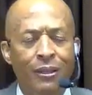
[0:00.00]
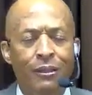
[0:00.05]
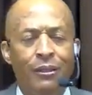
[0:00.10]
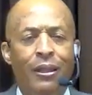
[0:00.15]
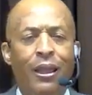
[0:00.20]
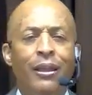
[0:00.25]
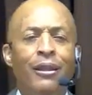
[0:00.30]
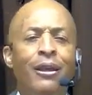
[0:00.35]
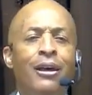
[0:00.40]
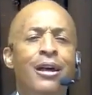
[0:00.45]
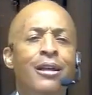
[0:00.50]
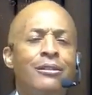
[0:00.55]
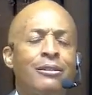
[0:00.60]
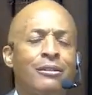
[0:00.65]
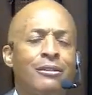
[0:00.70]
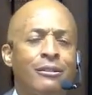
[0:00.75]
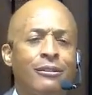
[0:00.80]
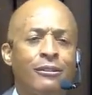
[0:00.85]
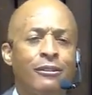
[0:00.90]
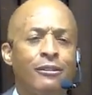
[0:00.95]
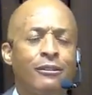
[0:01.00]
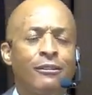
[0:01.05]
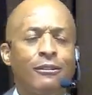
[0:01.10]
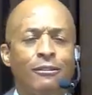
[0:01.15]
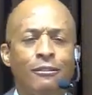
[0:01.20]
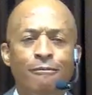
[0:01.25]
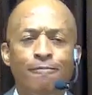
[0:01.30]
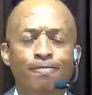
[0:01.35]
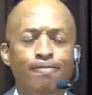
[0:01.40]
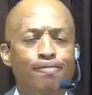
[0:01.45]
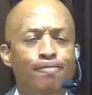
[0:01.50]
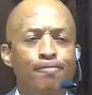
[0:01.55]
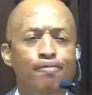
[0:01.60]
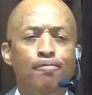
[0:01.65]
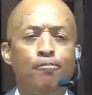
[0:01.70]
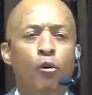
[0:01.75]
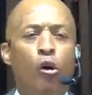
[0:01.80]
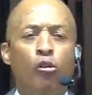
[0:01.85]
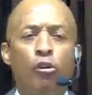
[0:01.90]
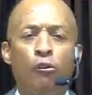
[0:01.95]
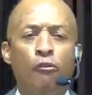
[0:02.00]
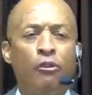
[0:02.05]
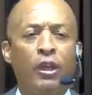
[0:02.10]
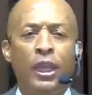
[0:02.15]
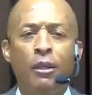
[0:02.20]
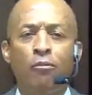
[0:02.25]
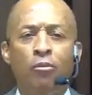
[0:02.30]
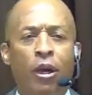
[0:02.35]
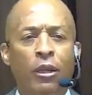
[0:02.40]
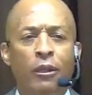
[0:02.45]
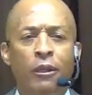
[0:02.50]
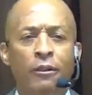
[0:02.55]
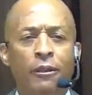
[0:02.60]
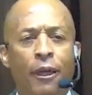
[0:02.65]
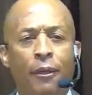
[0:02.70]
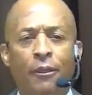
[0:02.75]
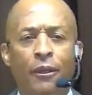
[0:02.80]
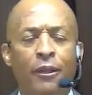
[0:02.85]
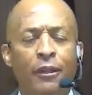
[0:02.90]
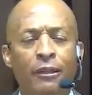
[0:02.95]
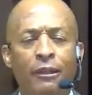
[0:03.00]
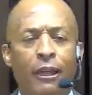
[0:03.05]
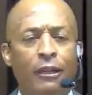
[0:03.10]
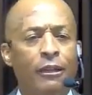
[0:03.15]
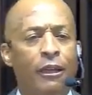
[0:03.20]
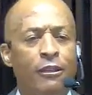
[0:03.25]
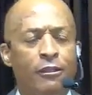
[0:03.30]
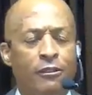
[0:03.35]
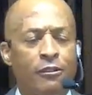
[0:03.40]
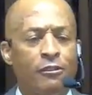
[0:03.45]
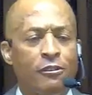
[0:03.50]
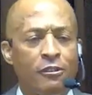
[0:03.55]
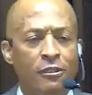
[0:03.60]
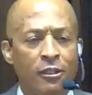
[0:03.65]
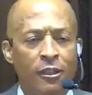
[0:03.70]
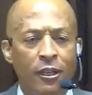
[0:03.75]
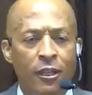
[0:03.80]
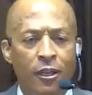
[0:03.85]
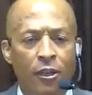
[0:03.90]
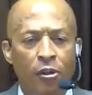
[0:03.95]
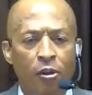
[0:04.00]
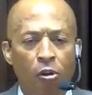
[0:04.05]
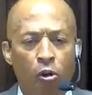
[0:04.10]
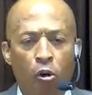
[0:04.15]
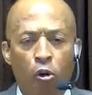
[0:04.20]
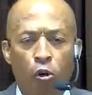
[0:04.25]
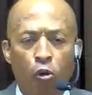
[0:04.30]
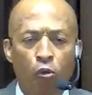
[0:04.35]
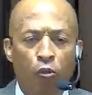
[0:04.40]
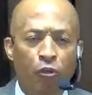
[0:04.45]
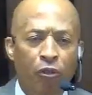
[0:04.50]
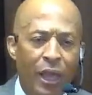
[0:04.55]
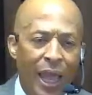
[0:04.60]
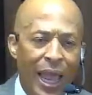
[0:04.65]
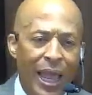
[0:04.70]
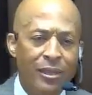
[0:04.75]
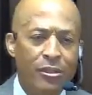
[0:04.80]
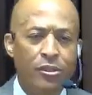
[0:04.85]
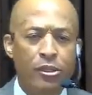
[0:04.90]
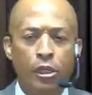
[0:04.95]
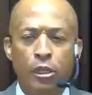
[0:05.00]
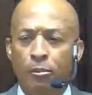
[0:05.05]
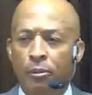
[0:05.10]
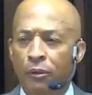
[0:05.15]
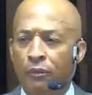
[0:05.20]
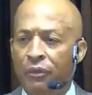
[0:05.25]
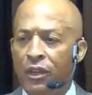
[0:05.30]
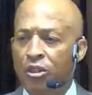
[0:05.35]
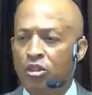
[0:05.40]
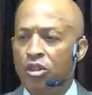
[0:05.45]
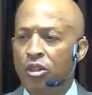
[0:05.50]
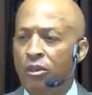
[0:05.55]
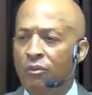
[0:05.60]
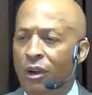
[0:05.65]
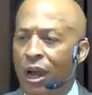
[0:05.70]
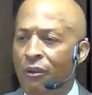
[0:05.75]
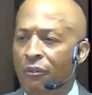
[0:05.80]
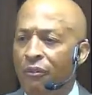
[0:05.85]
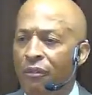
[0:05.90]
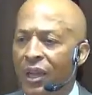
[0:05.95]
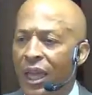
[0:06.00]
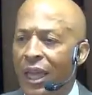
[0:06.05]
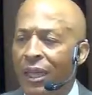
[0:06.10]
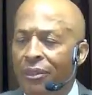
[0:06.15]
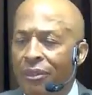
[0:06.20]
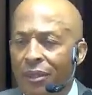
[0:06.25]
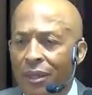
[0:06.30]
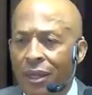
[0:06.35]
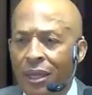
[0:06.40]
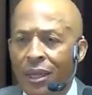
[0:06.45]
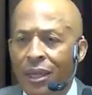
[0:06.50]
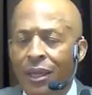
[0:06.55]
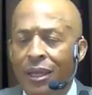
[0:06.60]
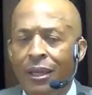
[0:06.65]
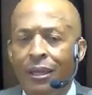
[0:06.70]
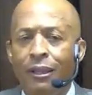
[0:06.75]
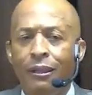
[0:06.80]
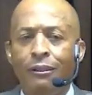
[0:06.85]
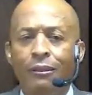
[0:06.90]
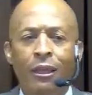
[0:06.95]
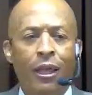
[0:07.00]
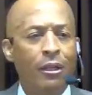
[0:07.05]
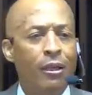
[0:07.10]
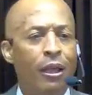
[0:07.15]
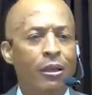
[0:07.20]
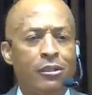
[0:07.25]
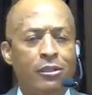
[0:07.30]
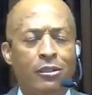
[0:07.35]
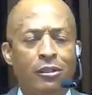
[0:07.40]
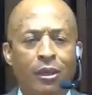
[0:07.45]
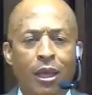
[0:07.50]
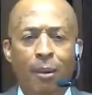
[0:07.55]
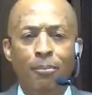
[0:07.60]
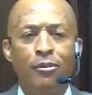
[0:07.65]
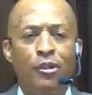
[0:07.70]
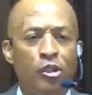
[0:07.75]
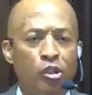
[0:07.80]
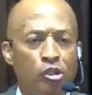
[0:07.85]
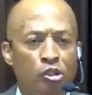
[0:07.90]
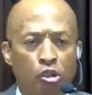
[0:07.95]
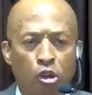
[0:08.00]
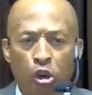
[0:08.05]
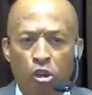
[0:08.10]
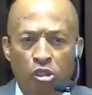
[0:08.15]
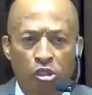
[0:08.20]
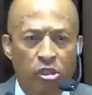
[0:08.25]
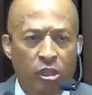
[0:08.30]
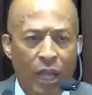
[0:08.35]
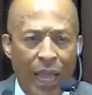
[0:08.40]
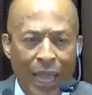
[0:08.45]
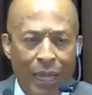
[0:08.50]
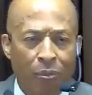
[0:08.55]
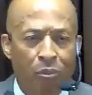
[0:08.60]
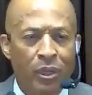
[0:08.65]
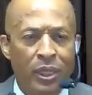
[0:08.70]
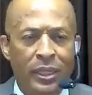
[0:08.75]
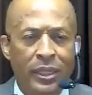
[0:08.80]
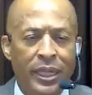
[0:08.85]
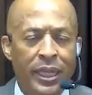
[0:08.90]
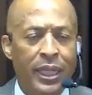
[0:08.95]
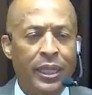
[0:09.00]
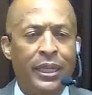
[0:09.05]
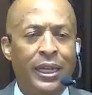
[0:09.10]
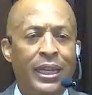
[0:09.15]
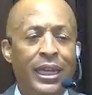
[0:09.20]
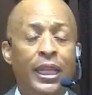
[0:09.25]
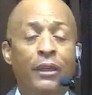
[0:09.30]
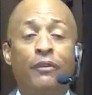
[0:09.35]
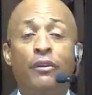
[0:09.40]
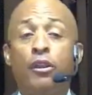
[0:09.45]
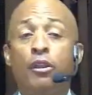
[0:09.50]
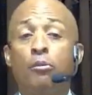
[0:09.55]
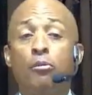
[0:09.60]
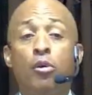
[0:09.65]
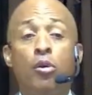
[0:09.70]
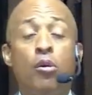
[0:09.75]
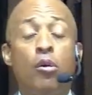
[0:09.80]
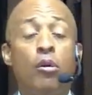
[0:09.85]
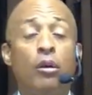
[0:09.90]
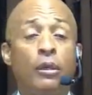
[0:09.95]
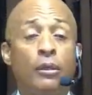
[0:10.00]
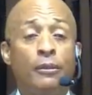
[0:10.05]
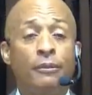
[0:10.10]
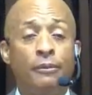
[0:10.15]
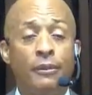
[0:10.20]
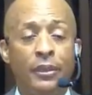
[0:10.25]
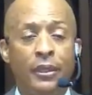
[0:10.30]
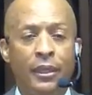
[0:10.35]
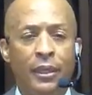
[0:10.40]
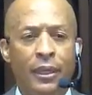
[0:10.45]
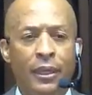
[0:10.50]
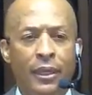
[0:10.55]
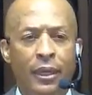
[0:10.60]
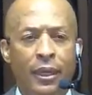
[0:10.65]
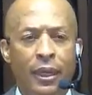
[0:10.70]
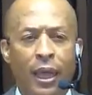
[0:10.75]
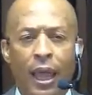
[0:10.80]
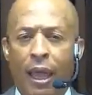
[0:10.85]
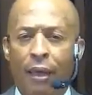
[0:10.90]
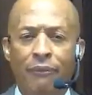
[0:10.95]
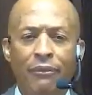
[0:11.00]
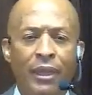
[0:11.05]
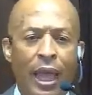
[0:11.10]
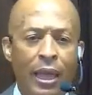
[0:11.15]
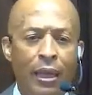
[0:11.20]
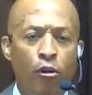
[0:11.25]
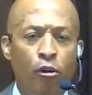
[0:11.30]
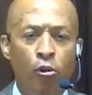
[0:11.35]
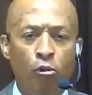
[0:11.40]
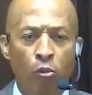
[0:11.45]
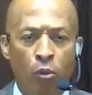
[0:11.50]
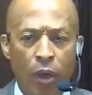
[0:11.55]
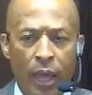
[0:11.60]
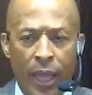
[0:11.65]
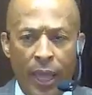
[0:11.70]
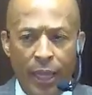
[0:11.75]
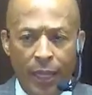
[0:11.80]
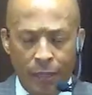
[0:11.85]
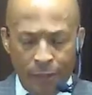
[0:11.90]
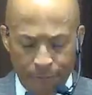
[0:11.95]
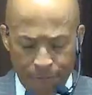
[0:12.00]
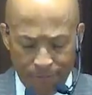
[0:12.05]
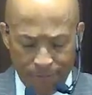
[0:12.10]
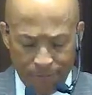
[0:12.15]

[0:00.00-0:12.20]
Let us motivate one another. Let us hold fast to the profession of our faith. Let us come to church like we did and even the more. Have thine own way.